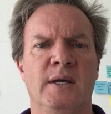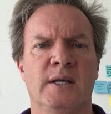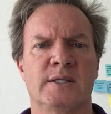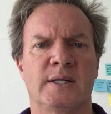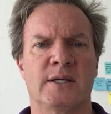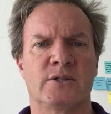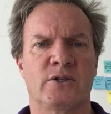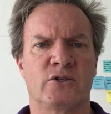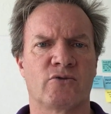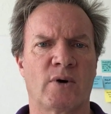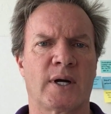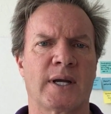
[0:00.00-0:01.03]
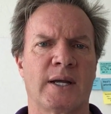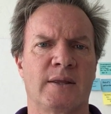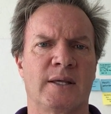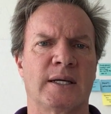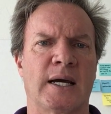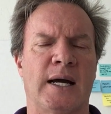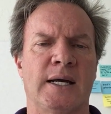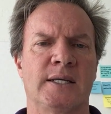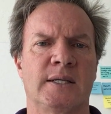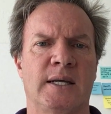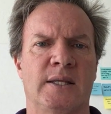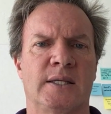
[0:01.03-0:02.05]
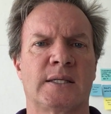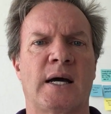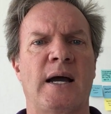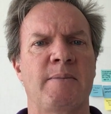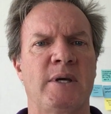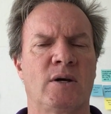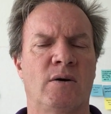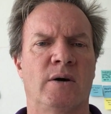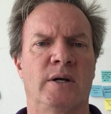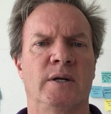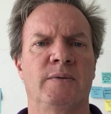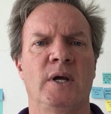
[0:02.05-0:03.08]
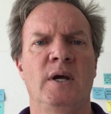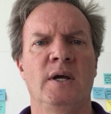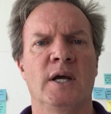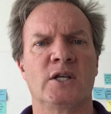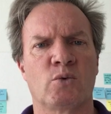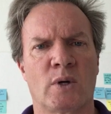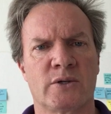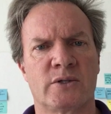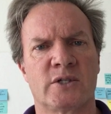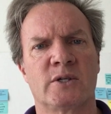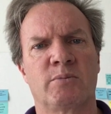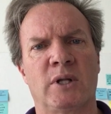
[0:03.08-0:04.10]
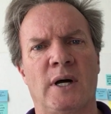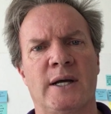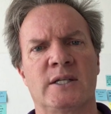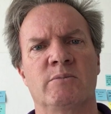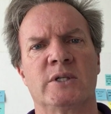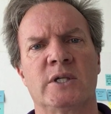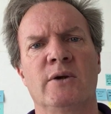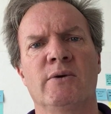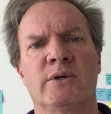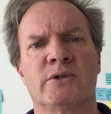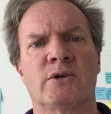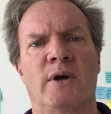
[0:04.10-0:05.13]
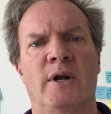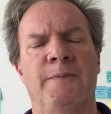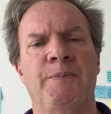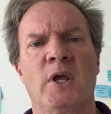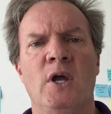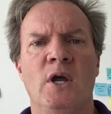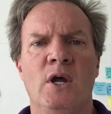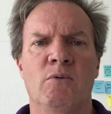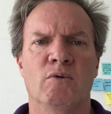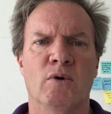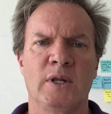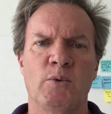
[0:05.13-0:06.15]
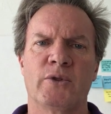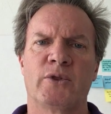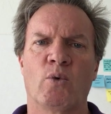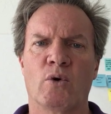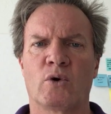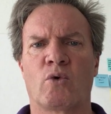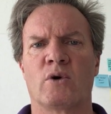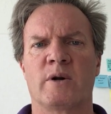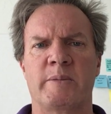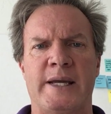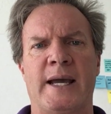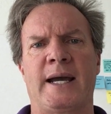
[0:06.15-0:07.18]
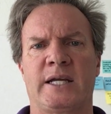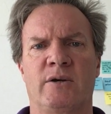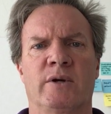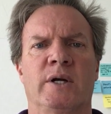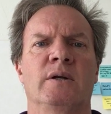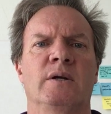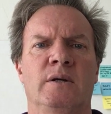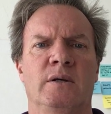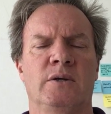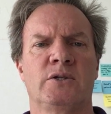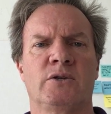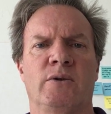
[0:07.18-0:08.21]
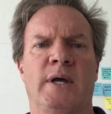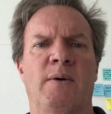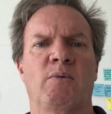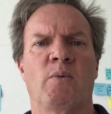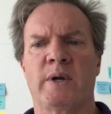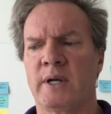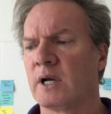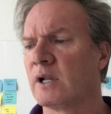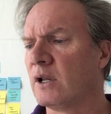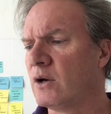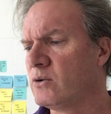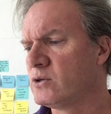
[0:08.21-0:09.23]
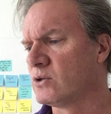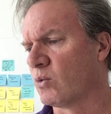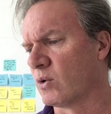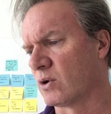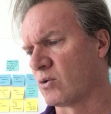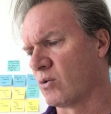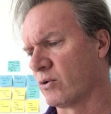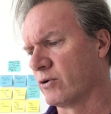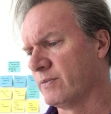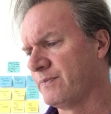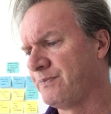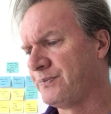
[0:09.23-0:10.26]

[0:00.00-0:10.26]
is it has the truck, the guys, and the timing on it, as well as the supplies and materials on it. We really want the work order to be accurate so that when we close the work order,